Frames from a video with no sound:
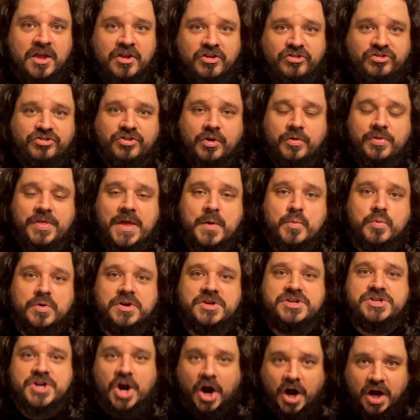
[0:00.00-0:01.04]
So they were
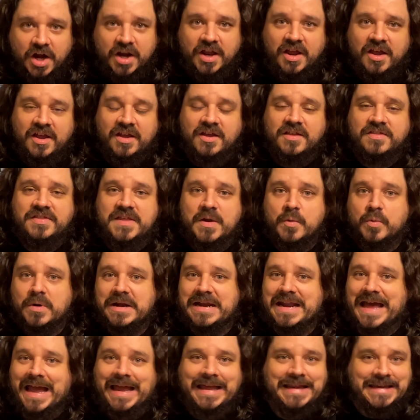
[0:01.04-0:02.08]
dark, they were
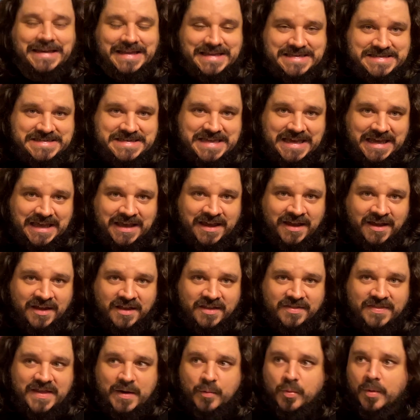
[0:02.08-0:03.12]
nihilistic,
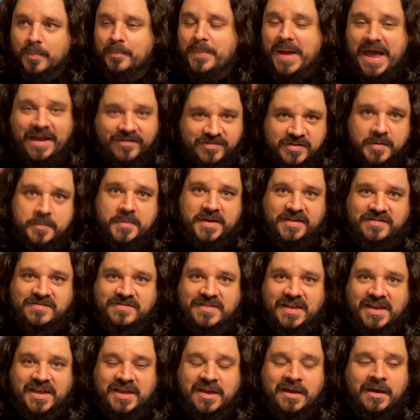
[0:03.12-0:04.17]
they were
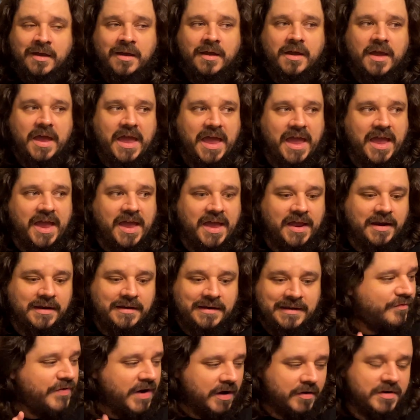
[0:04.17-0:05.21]
pessimistic, and
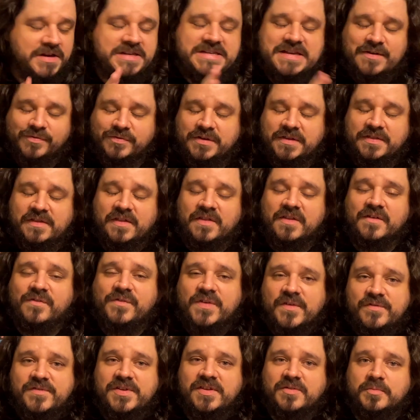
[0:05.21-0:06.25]
very different than the
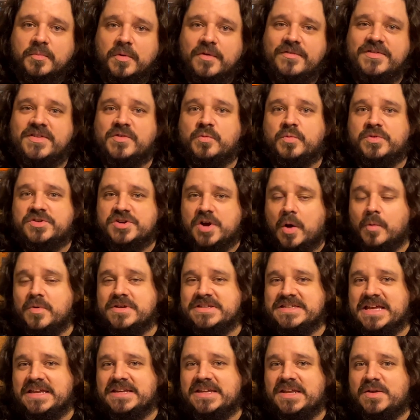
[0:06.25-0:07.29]
50s movies, which always
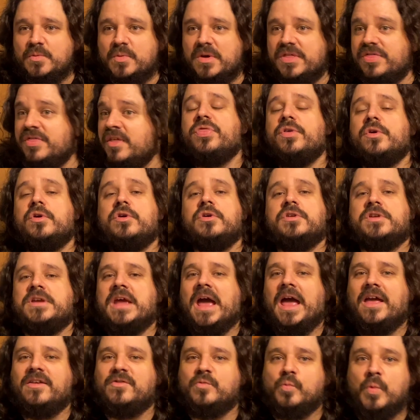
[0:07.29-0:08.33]
ended with the good
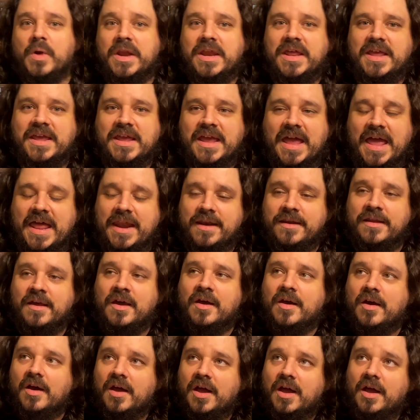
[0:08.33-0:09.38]
guys winning and
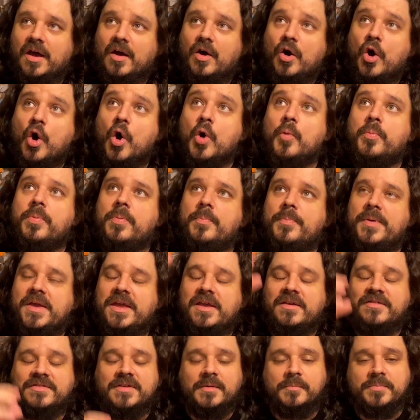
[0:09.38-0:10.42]
hope
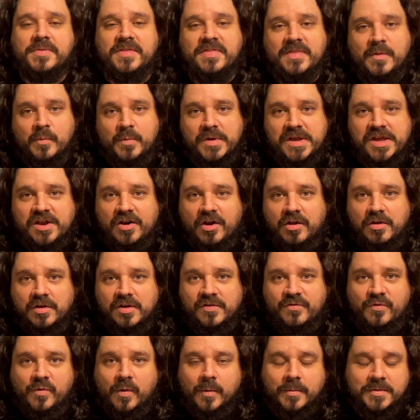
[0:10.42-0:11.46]
being something that we can all look
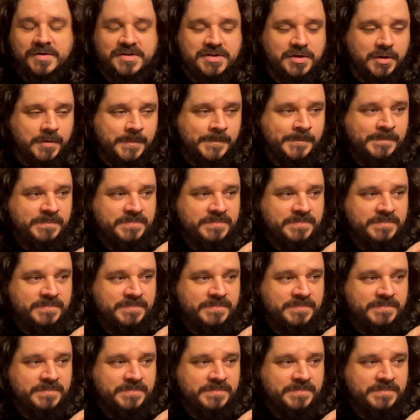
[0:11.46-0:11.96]
forward to.